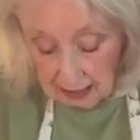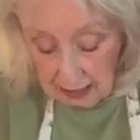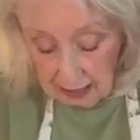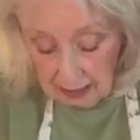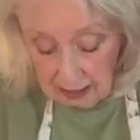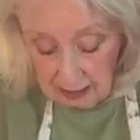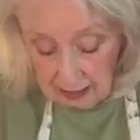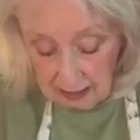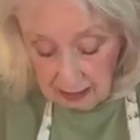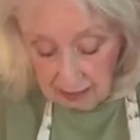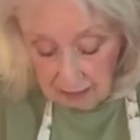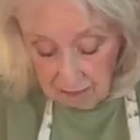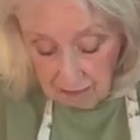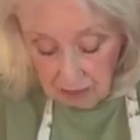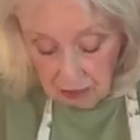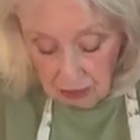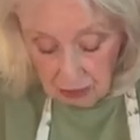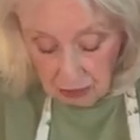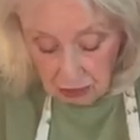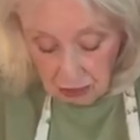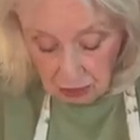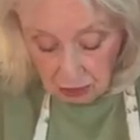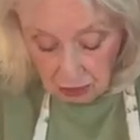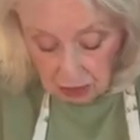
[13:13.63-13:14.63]
I see a few
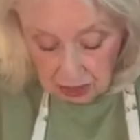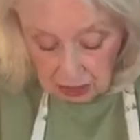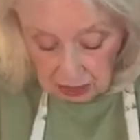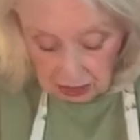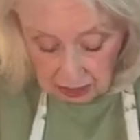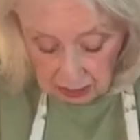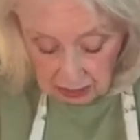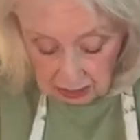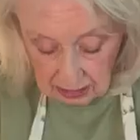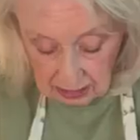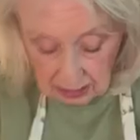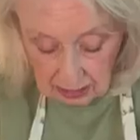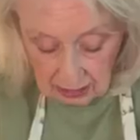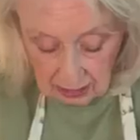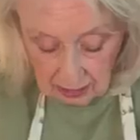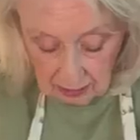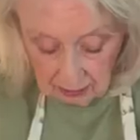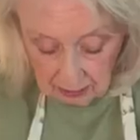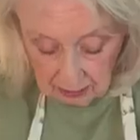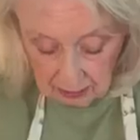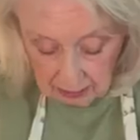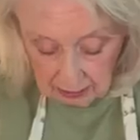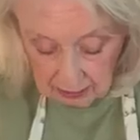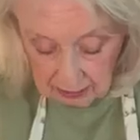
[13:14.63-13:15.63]
strings in there.
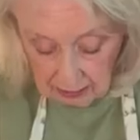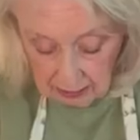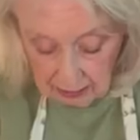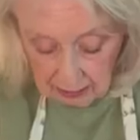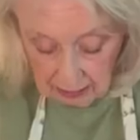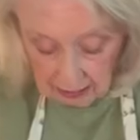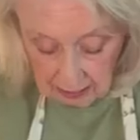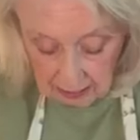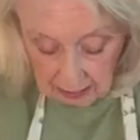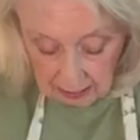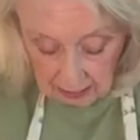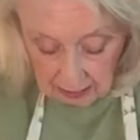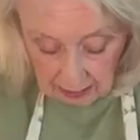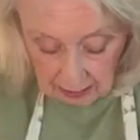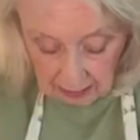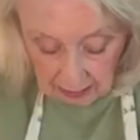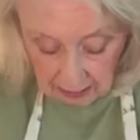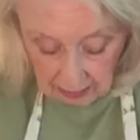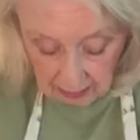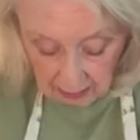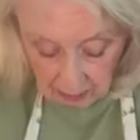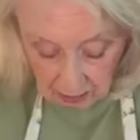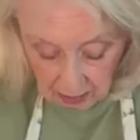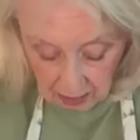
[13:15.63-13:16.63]

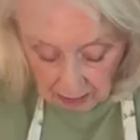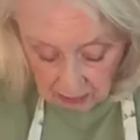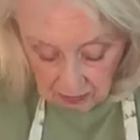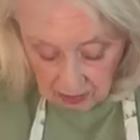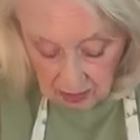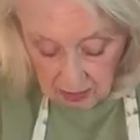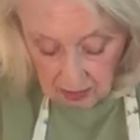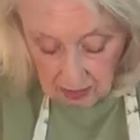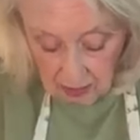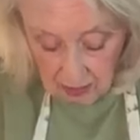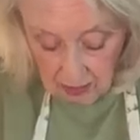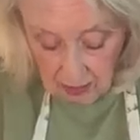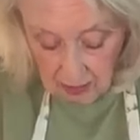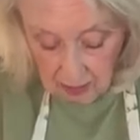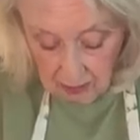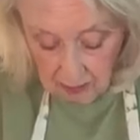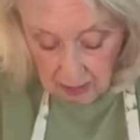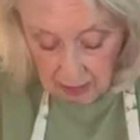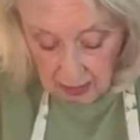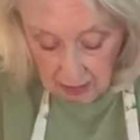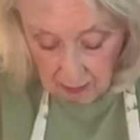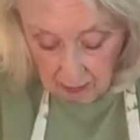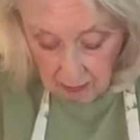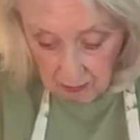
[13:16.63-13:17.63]
I'm going to have to get them
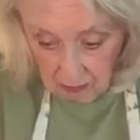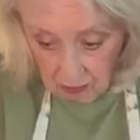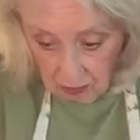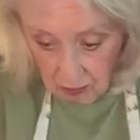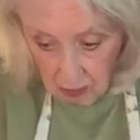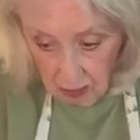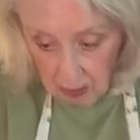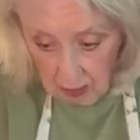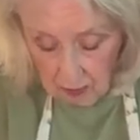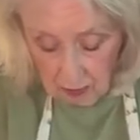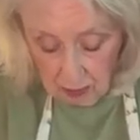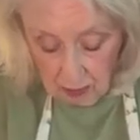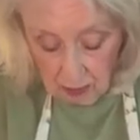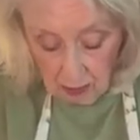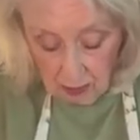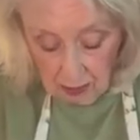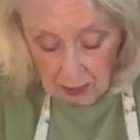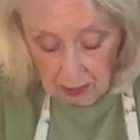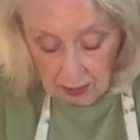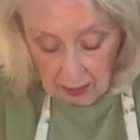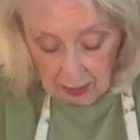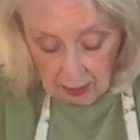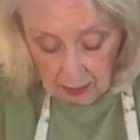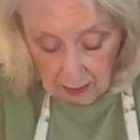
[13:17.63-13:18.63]
out before I put them
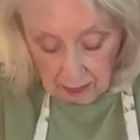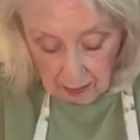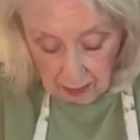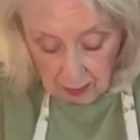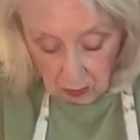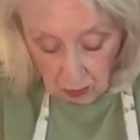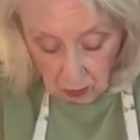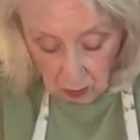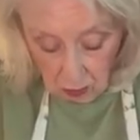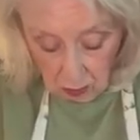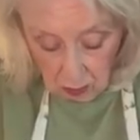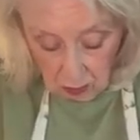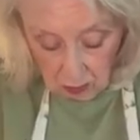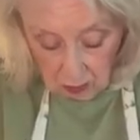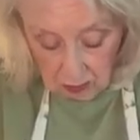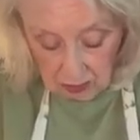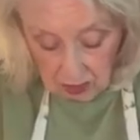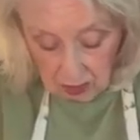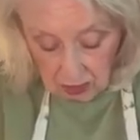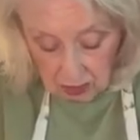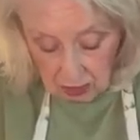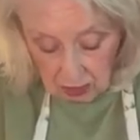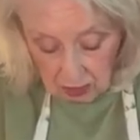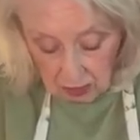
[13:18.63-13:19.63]
in that bowl.
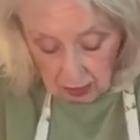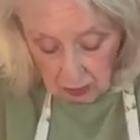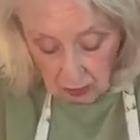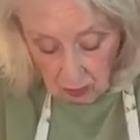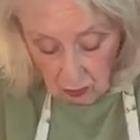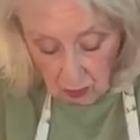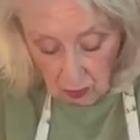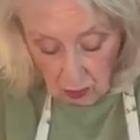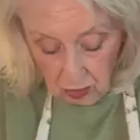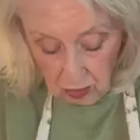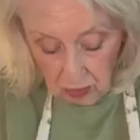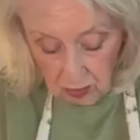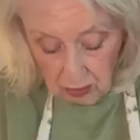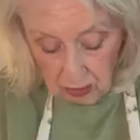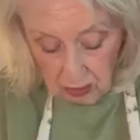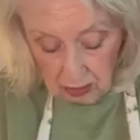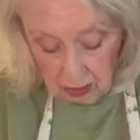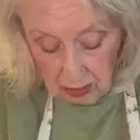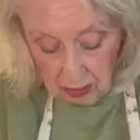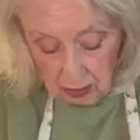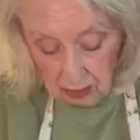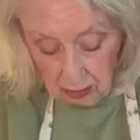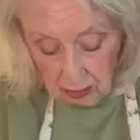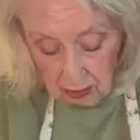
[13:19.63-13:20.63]
There's like one right
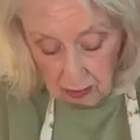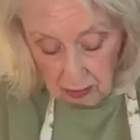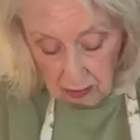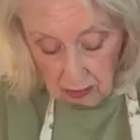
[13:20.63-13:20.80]
there.